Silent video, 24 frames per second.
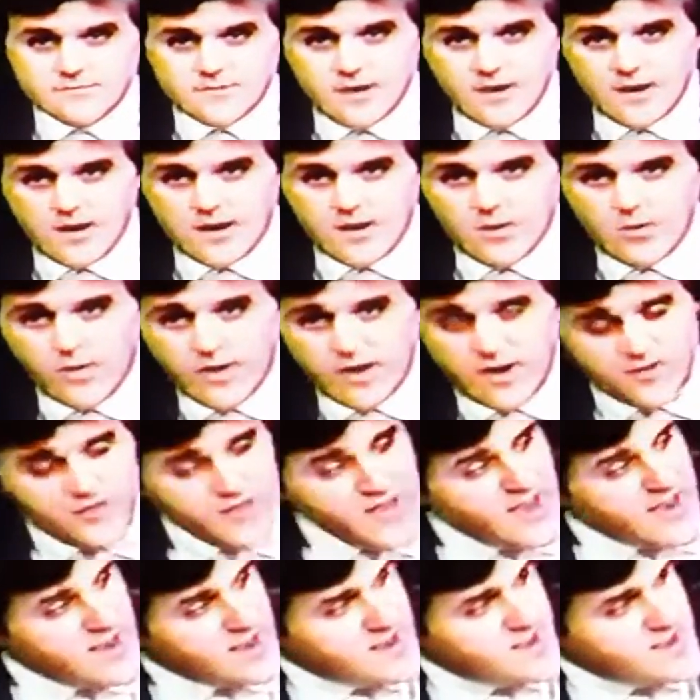I want to
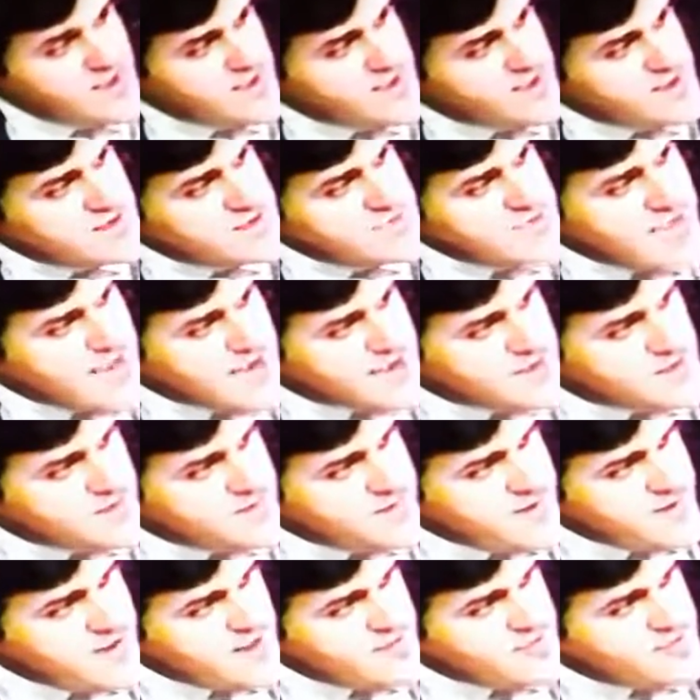thank Doc and the
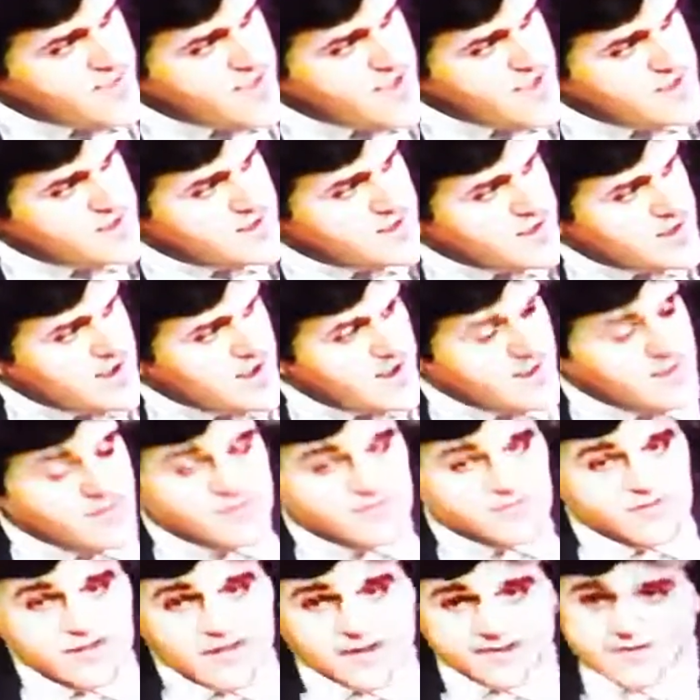band. Thank you, guys.
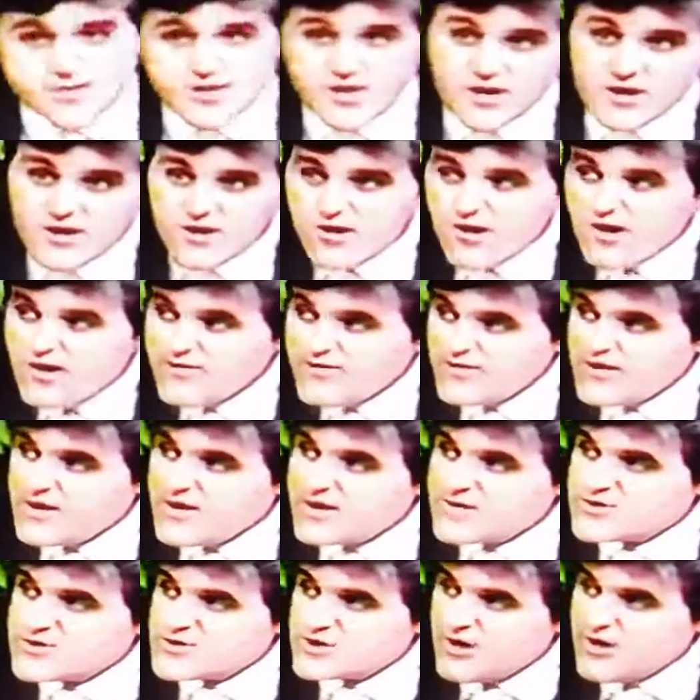Thank Johnny Carson
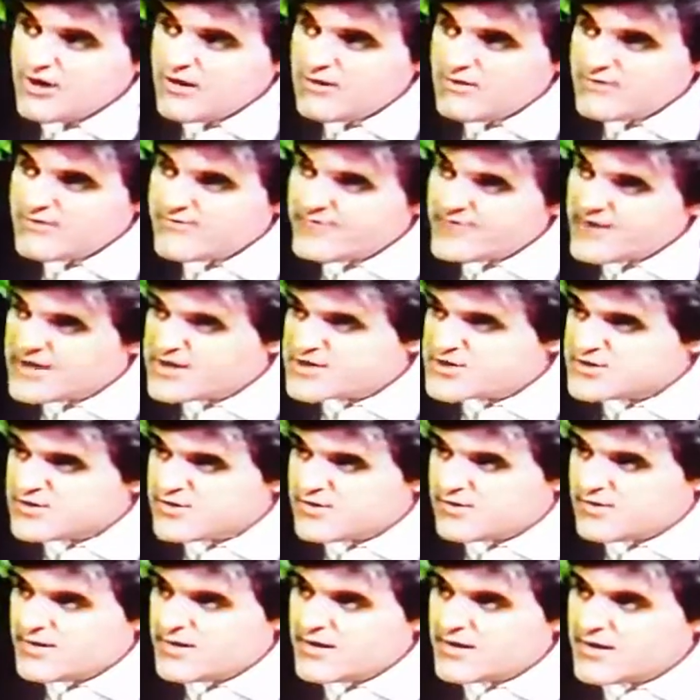and Charles
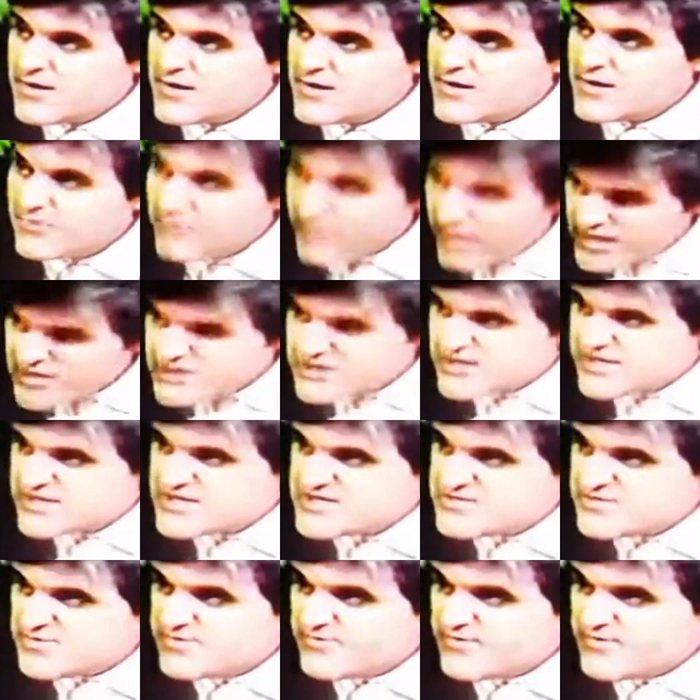Fleischer. Congratulations with